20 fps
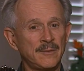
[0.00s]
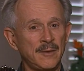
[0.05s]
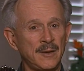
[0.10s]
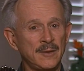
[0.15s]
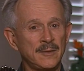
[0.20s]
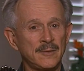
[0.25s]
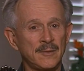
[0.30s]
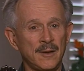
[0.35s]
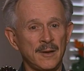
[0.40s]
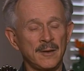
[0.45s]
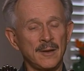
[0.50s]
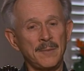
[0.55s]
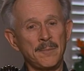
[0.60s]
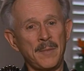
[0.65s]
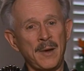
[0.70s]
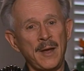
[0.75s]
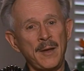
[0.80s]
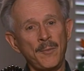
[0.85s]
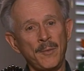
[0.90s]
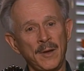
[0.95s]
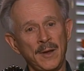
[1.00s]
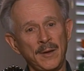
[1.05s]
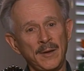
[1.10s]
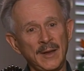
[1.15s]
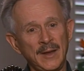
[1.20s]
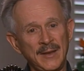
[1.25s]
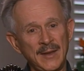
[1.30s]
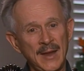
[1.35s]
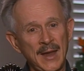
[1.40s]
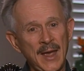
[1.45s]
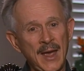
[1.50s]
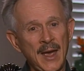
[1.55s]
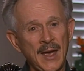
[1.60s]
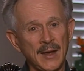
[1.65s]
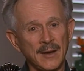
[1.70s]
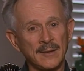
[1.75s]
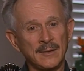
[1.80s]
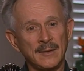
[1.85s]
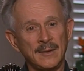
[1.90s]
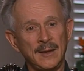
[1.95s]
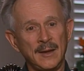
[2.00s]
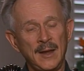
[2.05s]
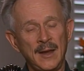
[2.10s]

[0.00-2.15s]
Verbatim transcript: very strongly my way in the act.